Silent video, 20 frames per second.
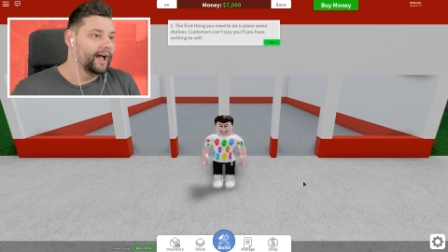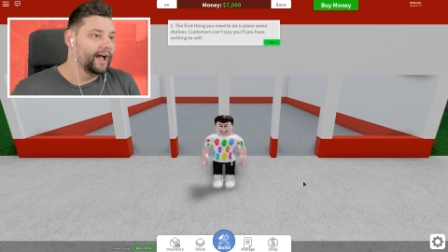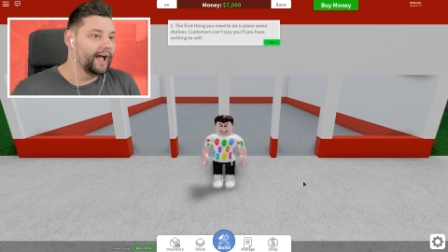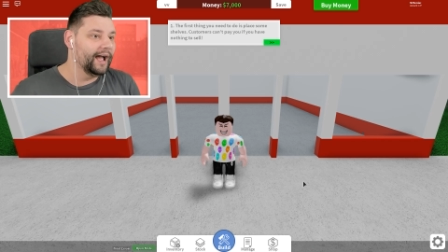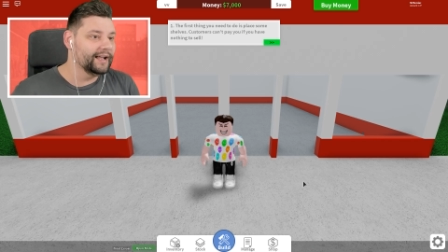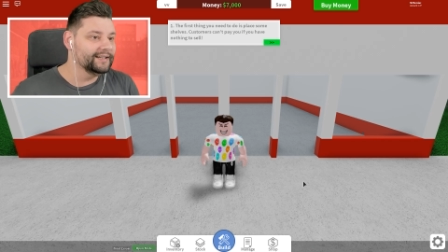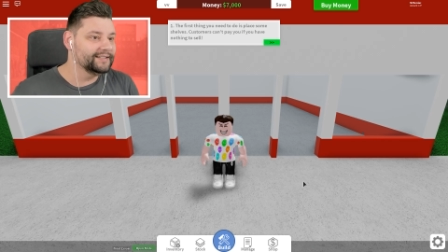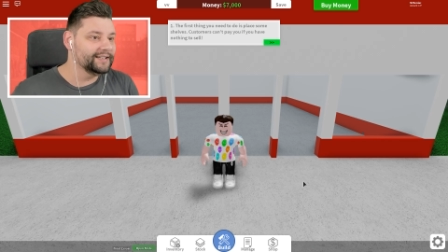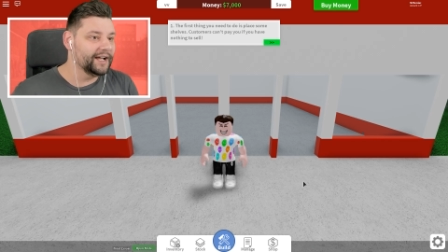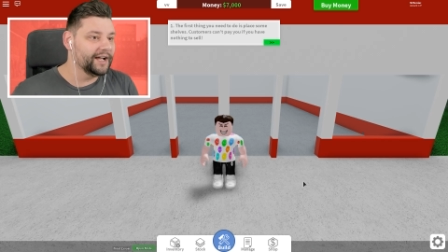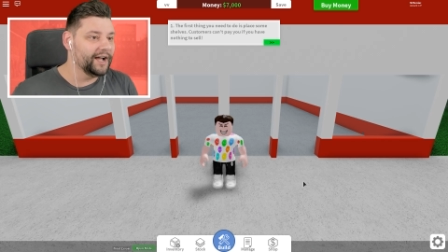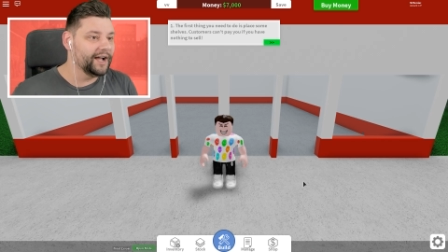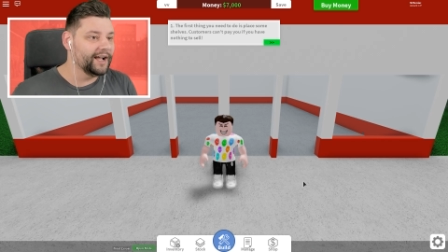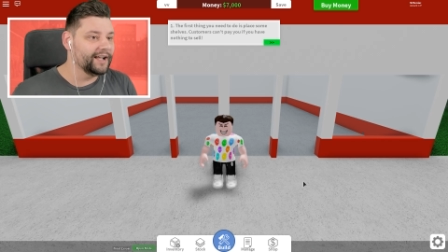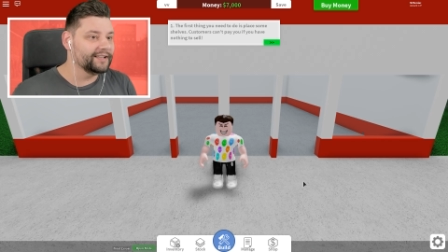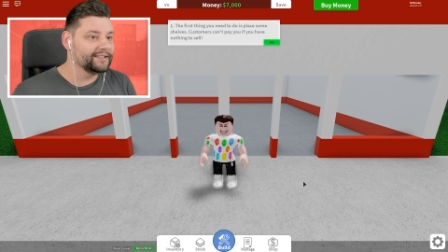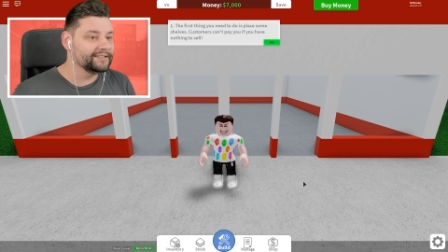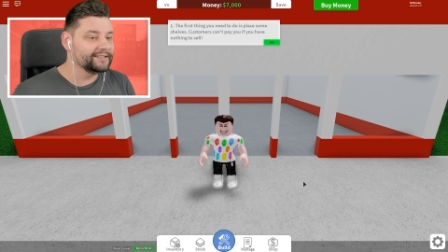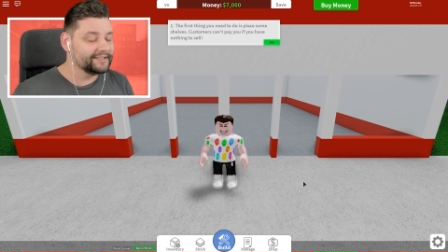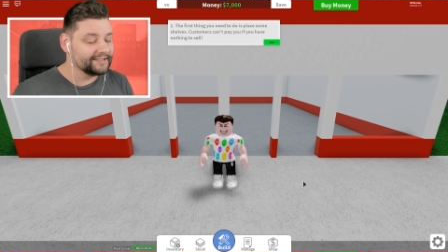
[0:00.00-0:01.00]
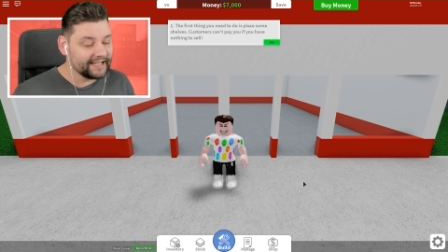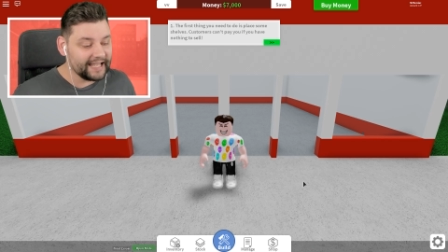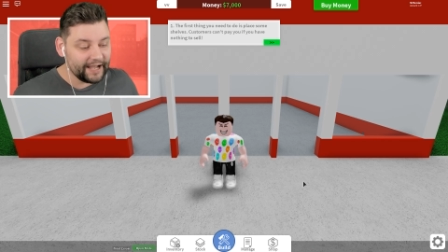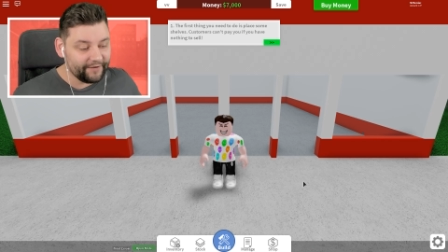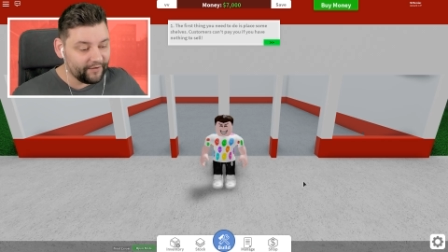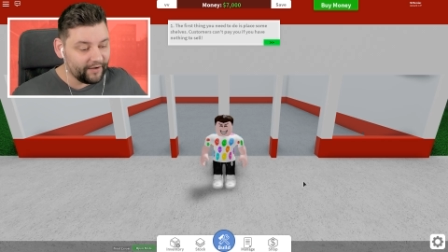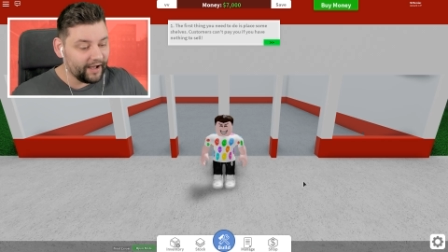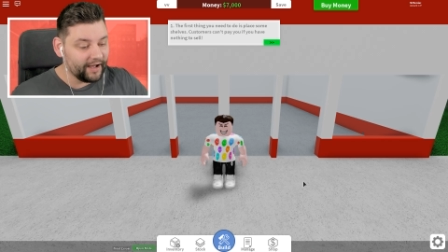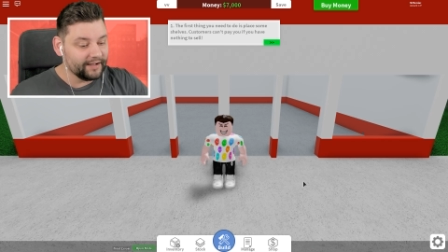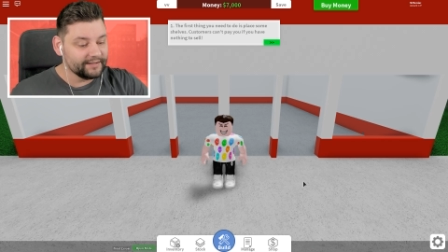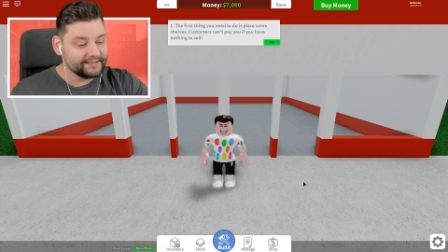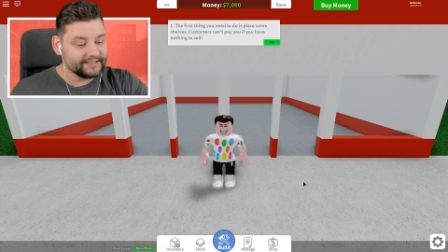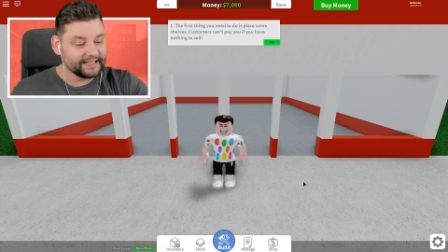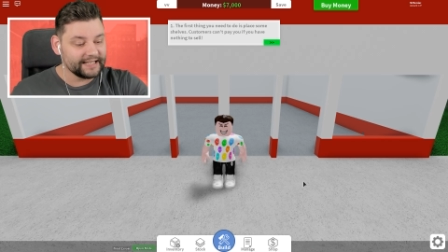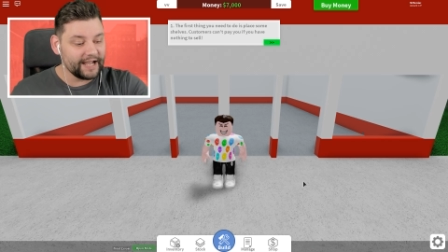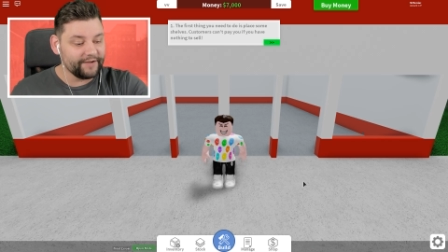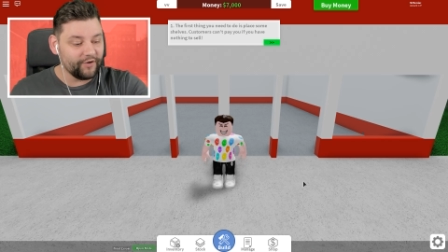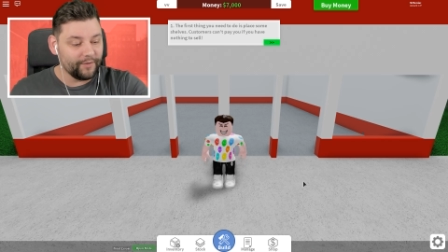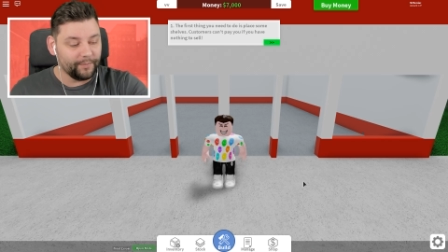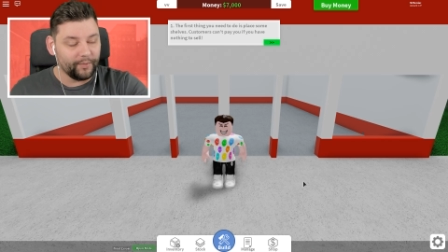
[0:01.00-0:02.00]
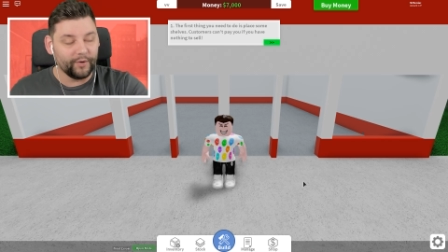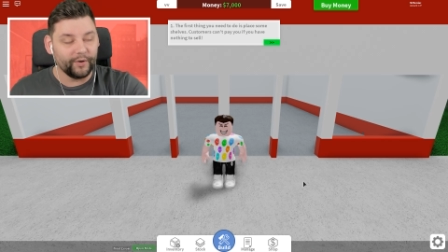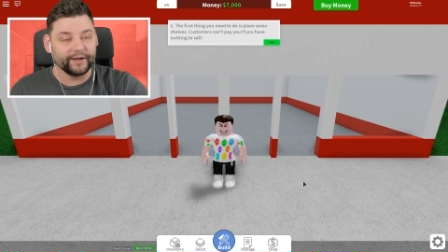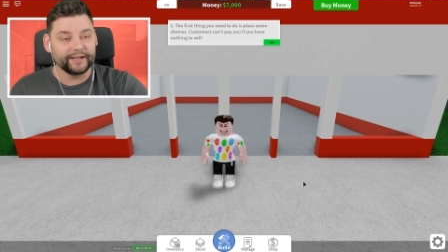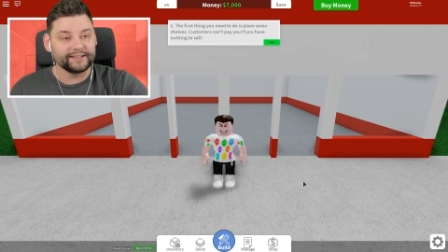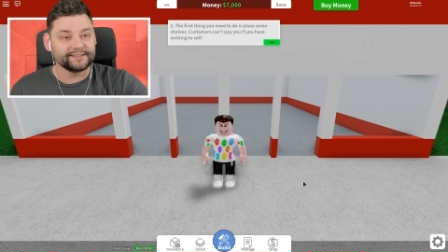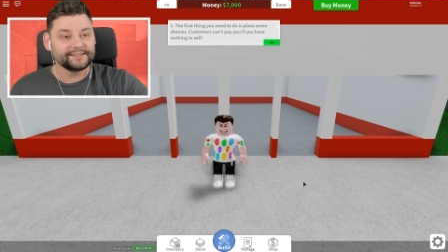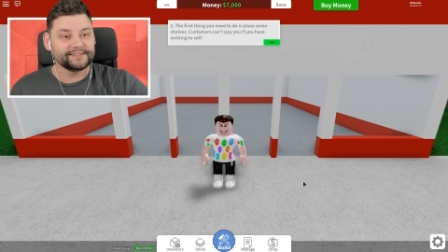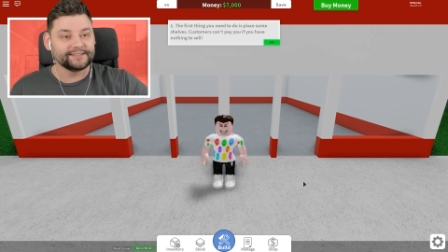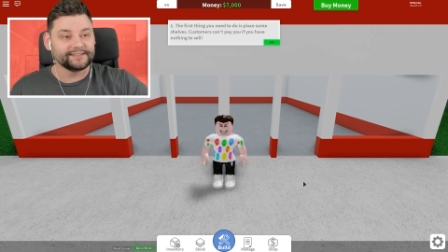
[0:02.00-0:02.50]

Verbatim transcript: and uh, together, together, boys.